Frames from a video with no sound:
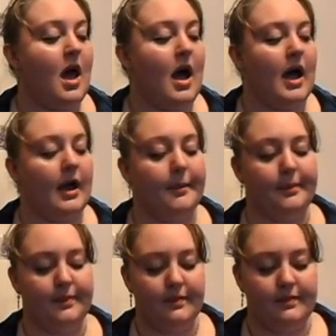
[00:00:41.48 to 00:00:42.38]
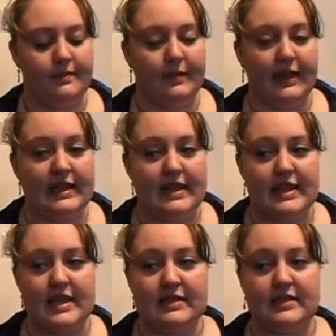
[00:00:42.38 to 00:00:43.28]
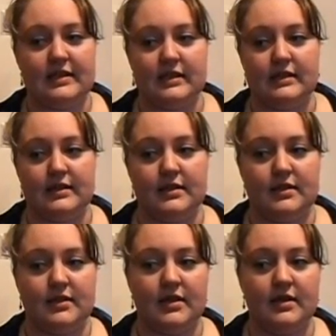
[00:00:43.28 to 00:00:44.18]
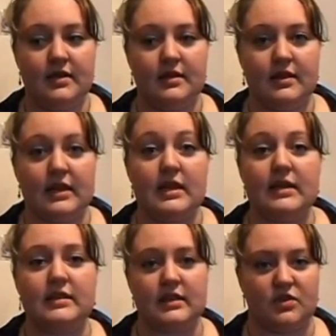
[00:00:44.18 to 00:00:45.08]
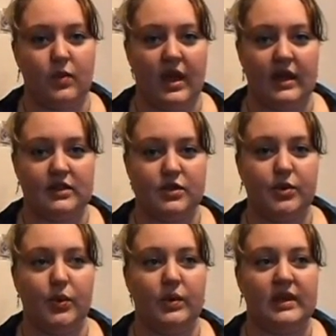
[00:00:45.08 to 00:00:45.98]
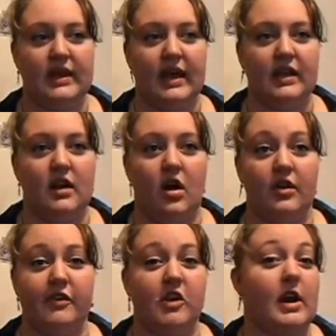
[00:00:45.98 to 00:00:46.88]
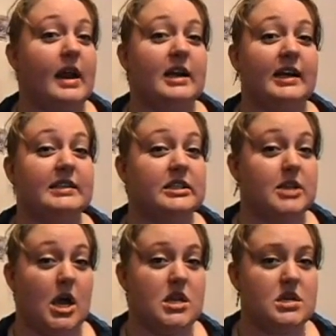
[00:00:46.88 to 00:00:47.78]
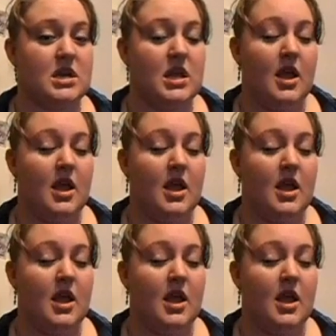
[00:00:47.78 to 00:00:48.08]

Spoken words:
But this is the easiest way to get all of your editing done.